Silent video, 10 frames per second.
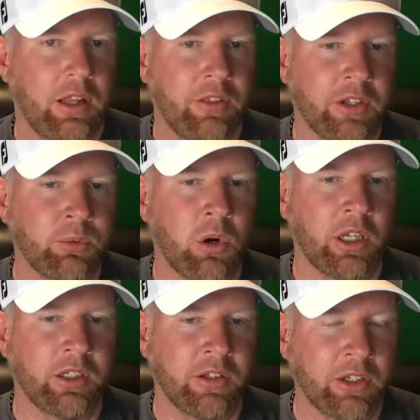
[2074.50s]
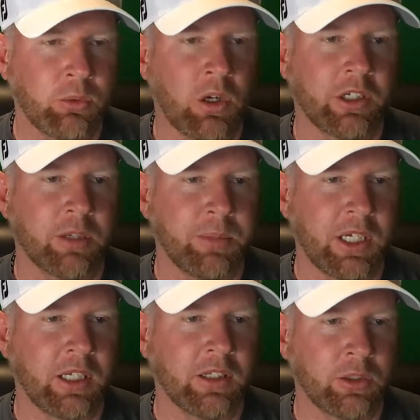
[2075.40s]
This one could
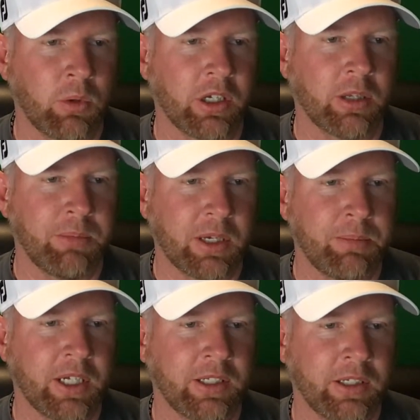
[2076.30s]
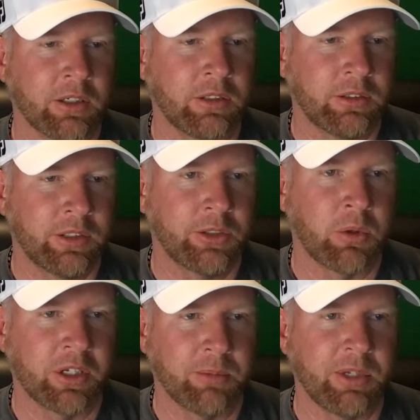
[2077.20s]
be a big deal. This
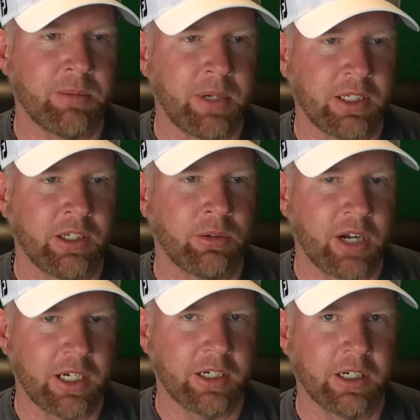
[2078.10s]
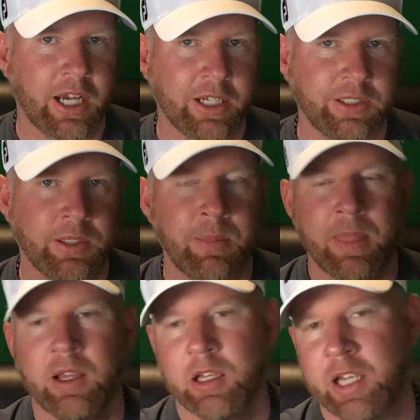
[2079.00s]
one could be a big deal right here, guys.
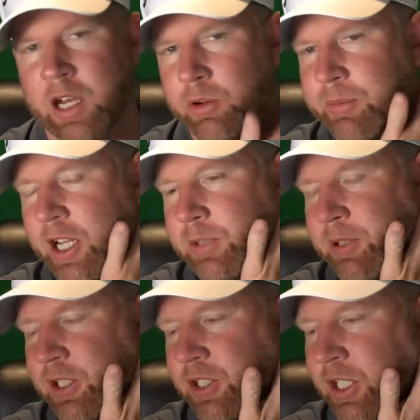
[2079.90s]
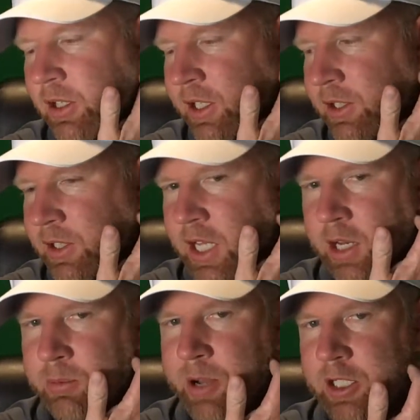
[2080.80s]
Kind of reminds me of Chili's. It kind
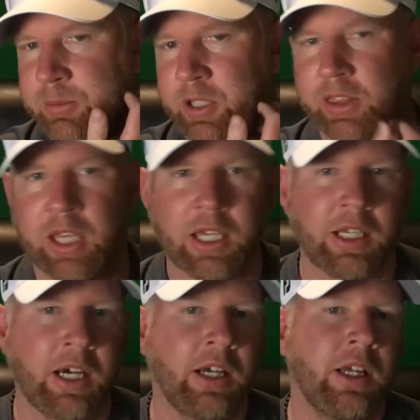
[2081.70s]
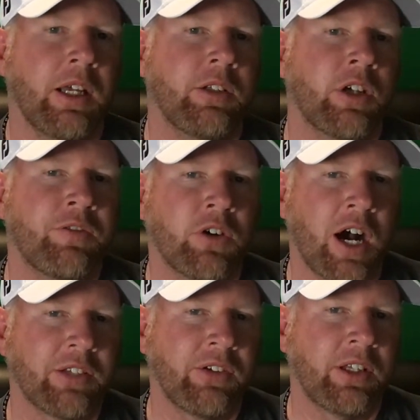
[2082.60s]
of reminds me of Theta. So
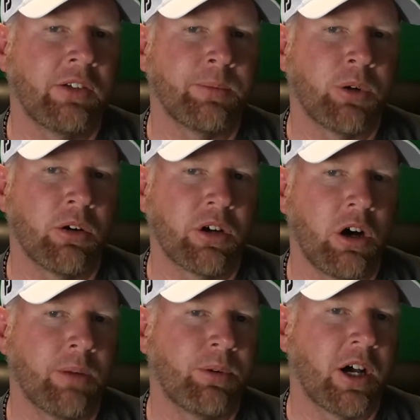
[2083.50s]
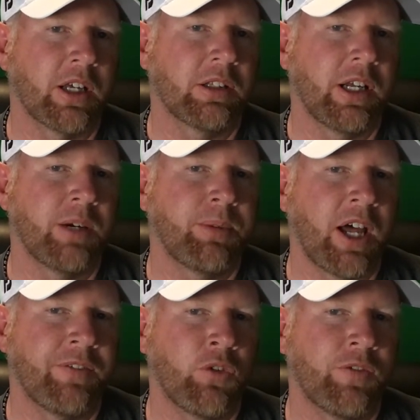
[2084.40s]
Veracity is a protocol and product layer
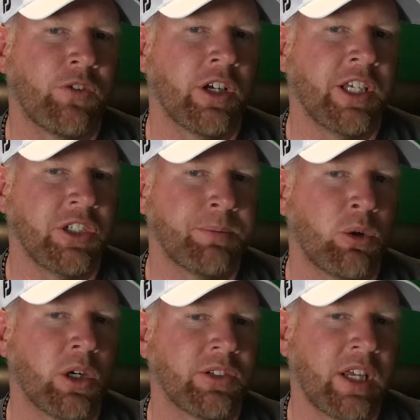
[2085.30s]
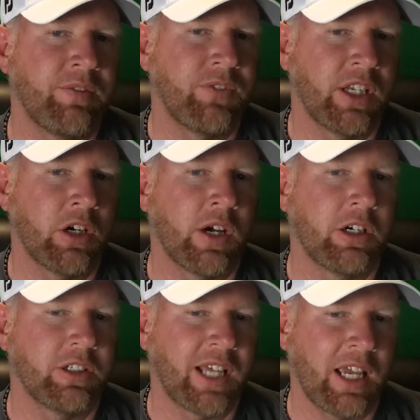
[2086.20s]
platform for esports and video
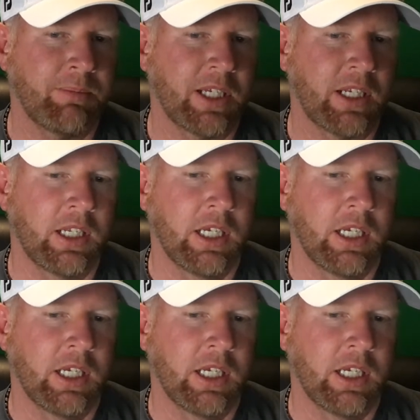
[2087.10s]
entertainment.